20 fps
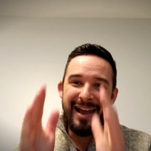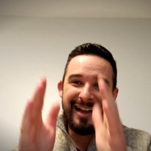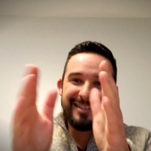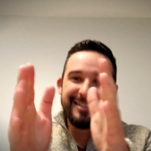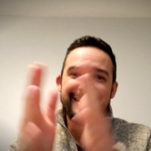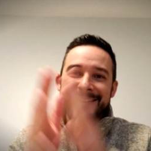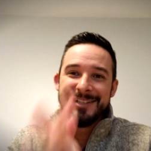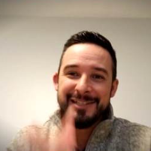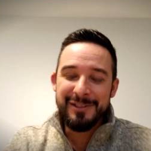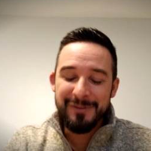
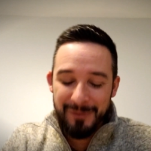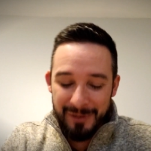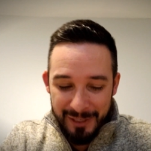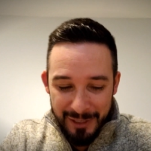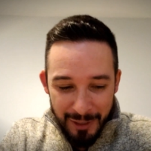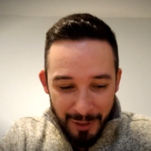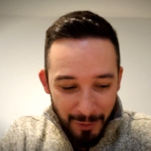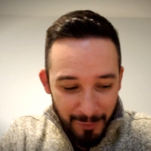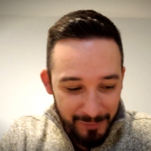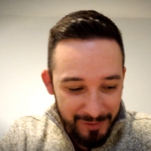back to this
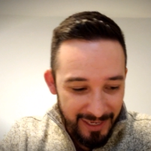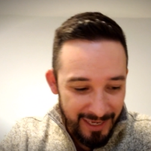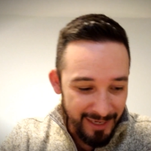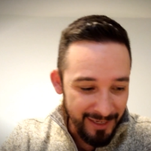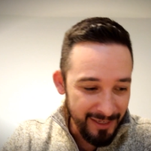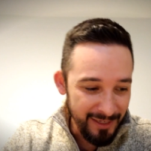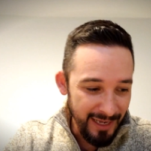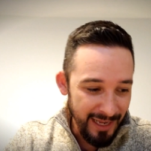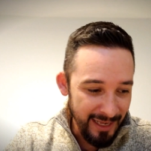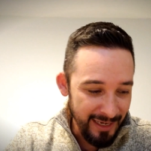video.
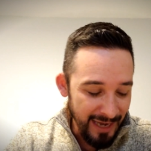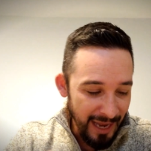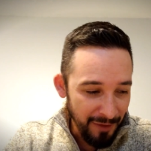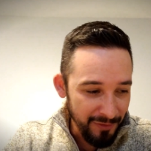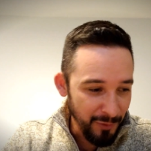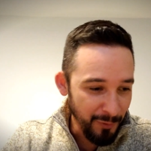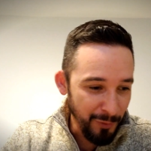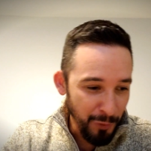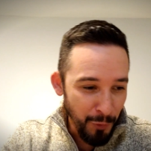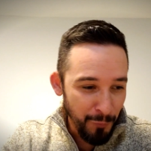And
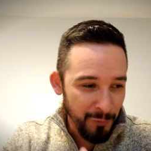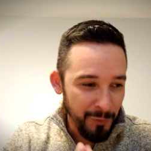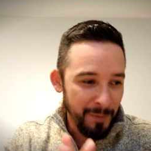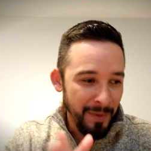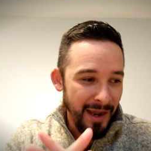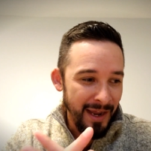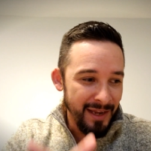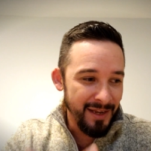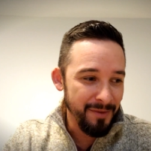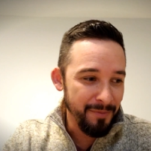now that we're over
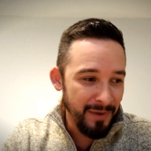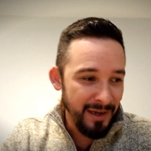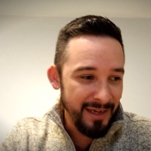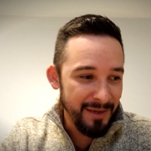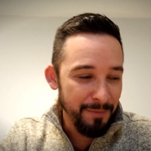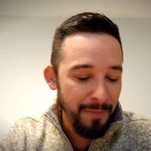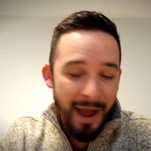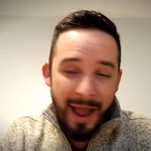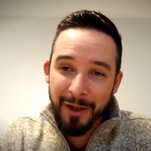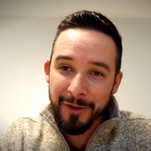my
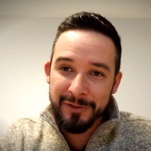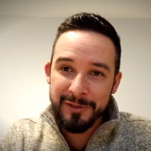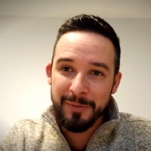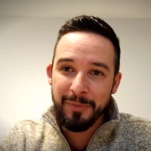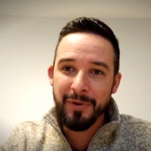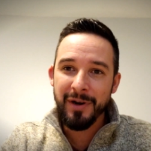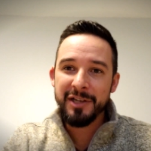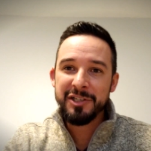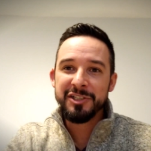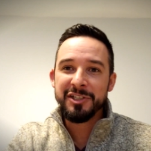mild
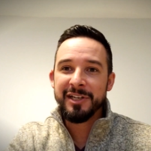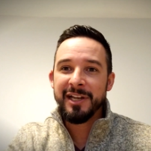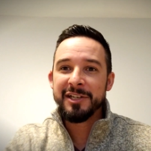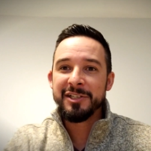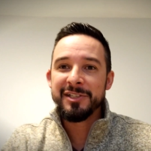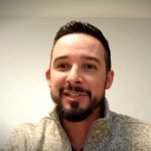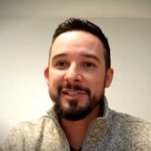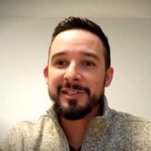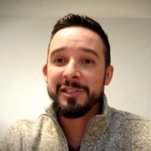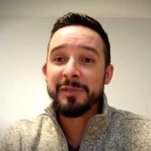depression
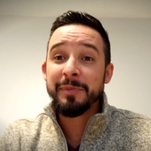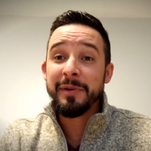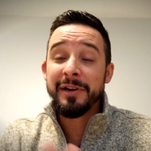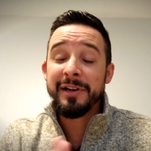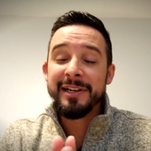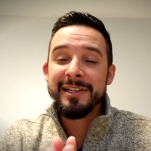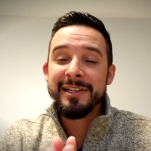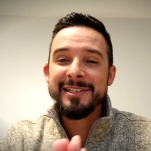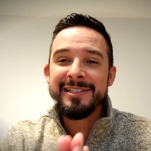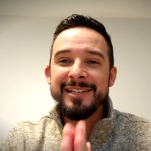I just
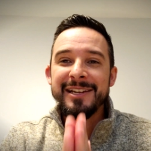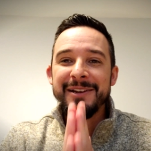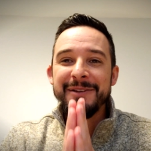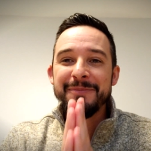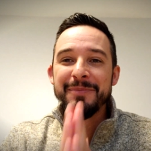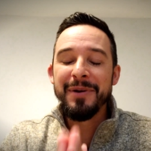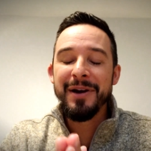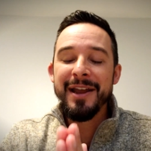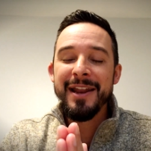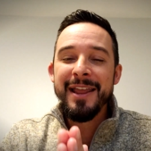experienced.
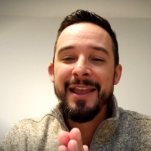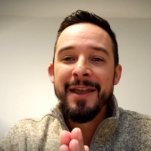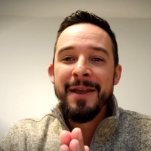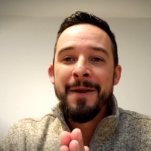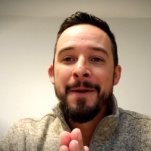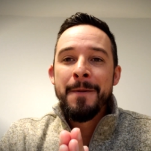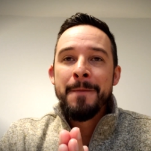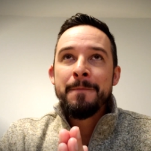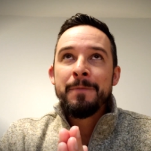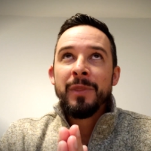But
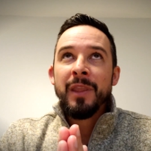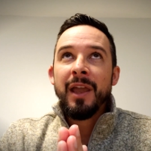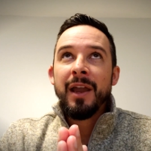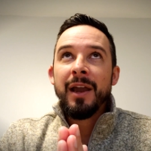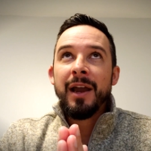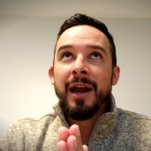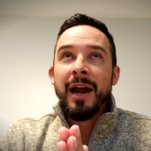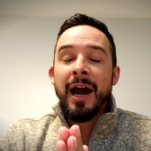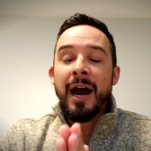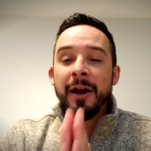
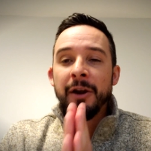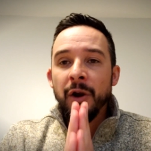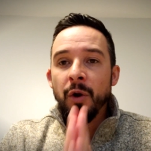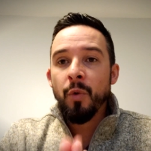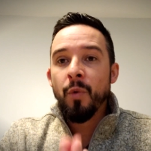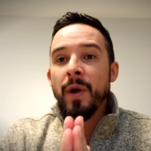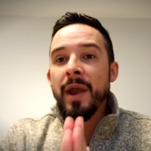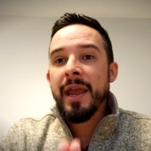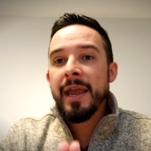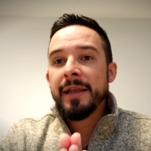on
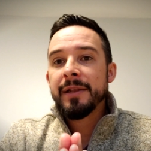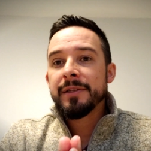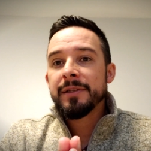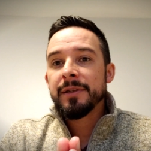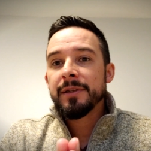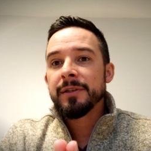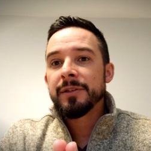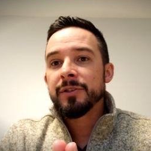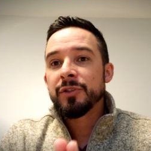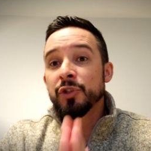our
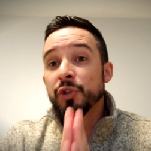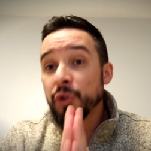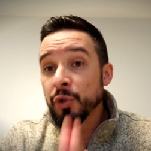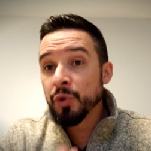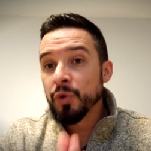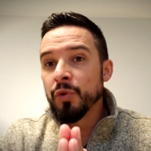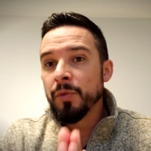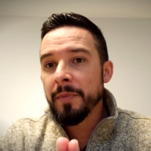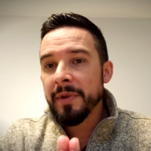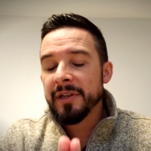way
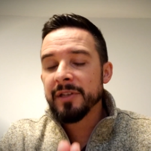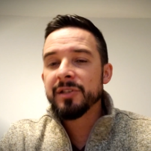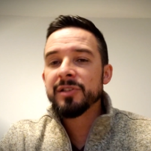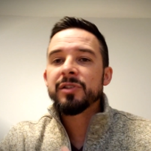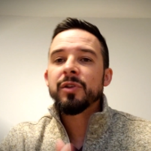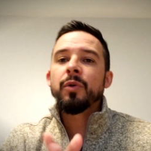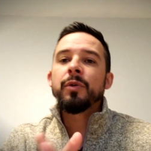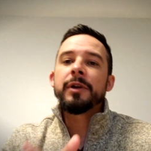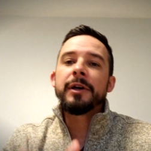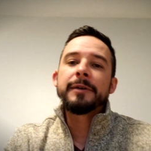to
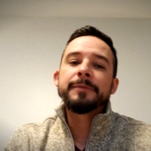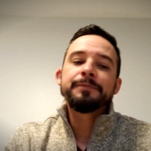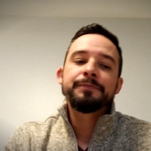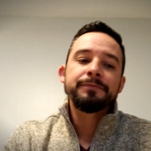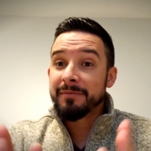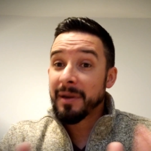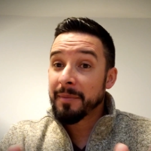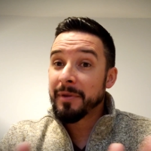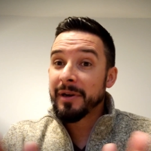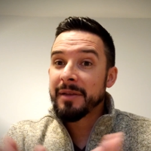Minnesota,
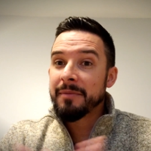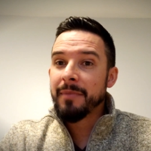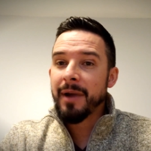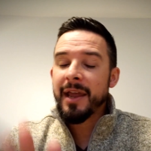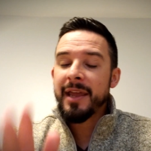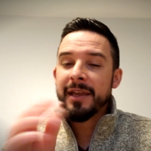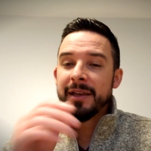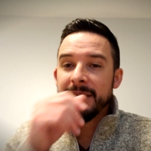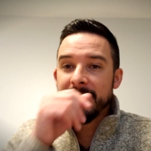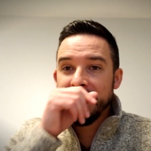my buddy
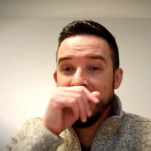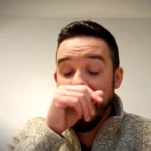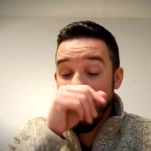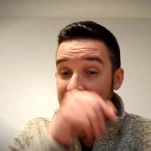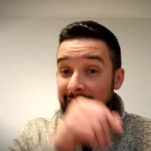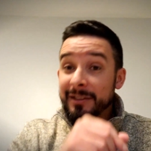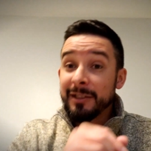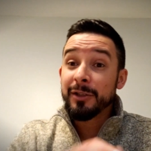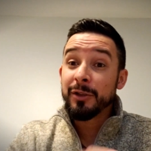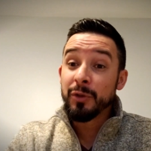Mike,
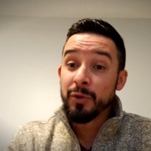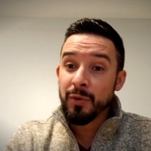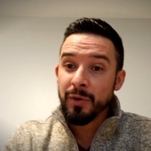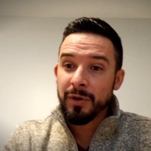Conklin